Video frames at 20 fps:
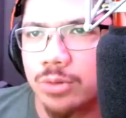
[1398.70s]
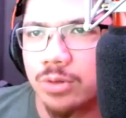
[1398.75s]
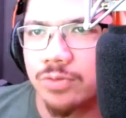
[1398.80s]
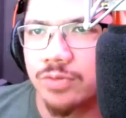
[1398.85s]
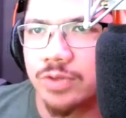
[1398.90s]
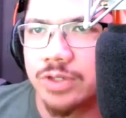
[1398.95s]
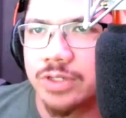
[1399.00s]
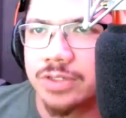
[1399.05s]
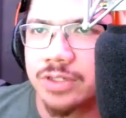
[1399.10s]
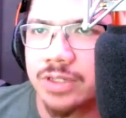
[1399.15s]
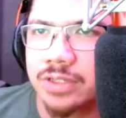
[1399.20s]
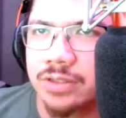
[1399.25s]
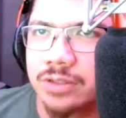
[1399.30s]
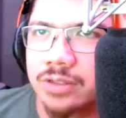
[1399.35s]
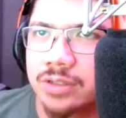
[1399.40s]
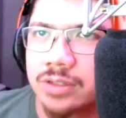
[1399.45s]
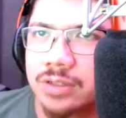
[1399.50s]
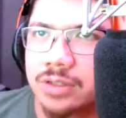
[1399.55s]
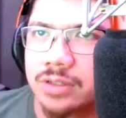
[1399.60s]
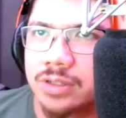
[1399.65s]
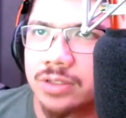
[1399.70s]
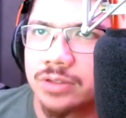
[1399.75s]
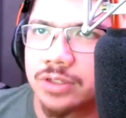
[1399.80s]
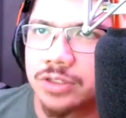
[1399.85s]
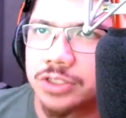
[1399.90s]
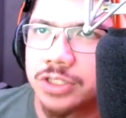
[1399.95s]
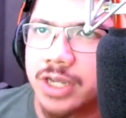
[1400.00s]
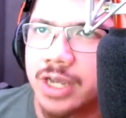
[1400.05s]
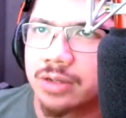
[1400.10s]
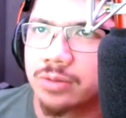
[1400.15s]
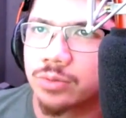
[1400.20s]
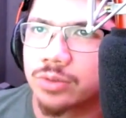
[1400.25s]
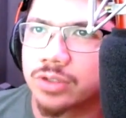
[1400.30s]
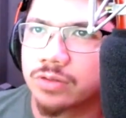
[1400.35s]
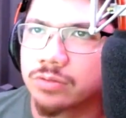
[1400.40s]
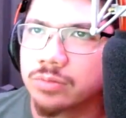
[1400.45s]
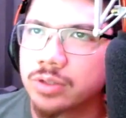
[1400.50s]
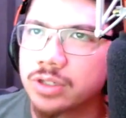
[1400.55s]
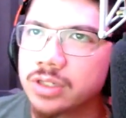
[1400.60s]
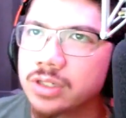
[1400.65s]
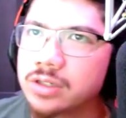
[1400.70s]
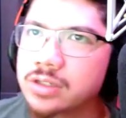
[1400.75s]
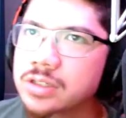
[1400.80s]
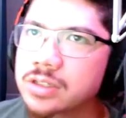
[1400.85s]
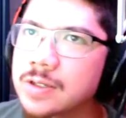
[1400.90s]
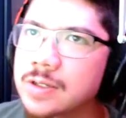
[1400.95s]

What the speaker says: if he's in the chat with everybody else.